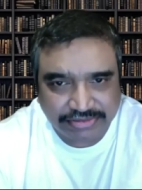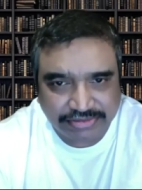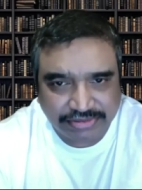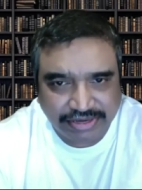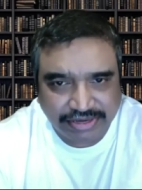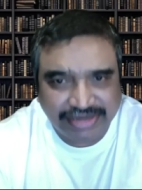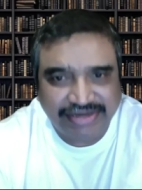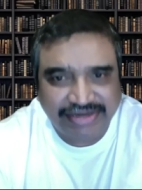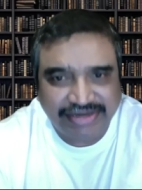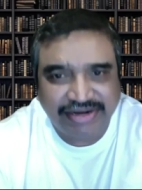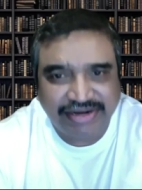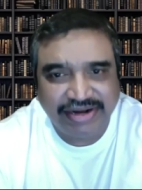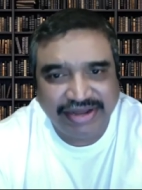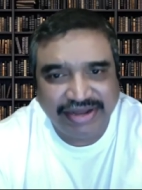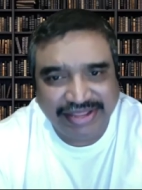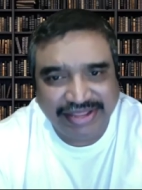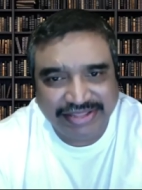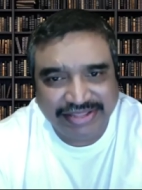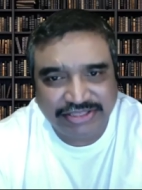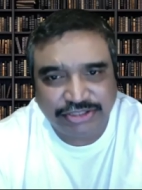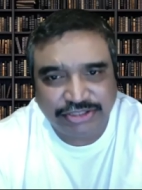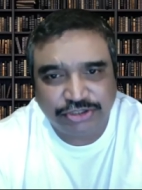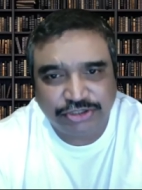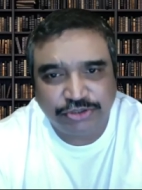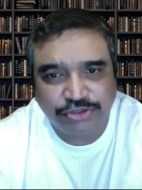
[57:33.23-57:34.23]
It
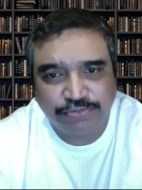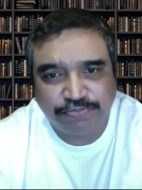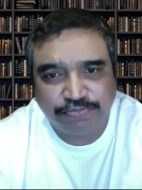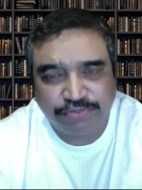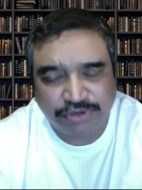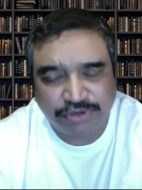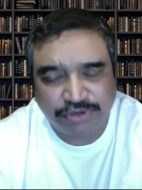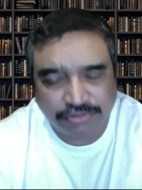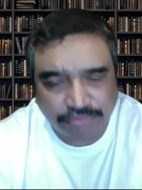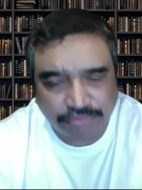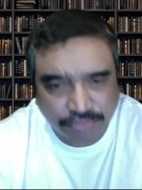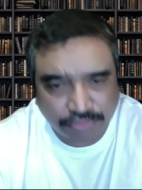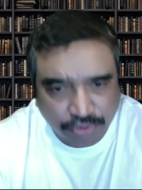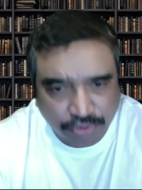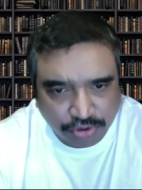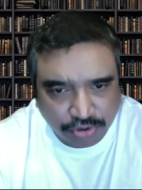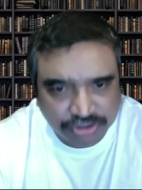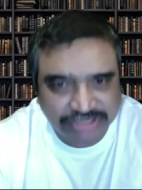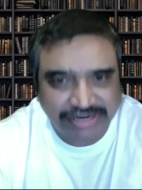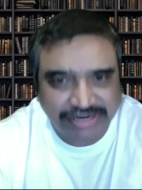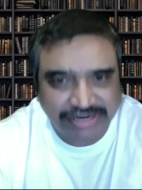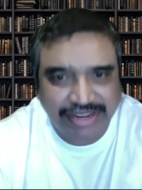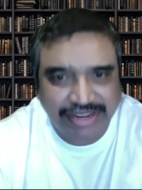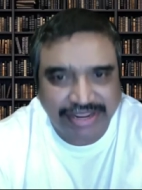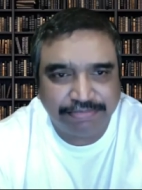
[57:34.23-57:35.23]
needs to
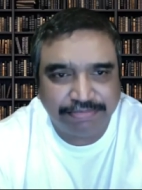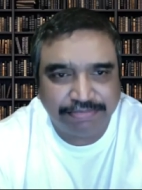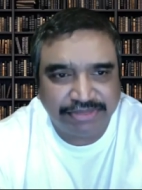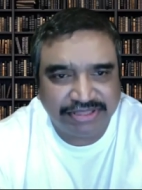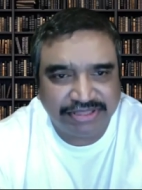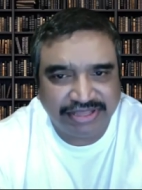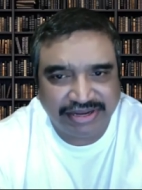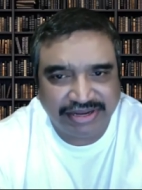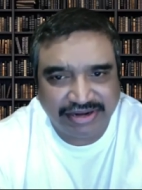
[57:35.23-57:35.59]
promote empathy.